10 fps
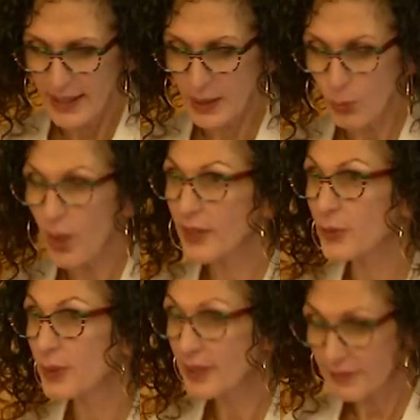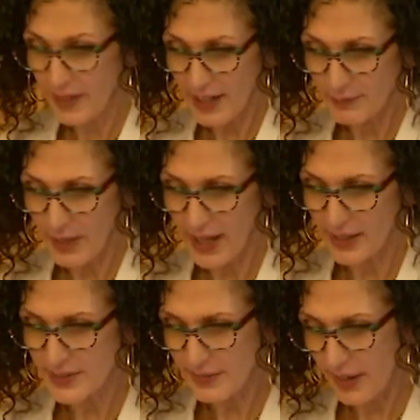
He walked three to five miles,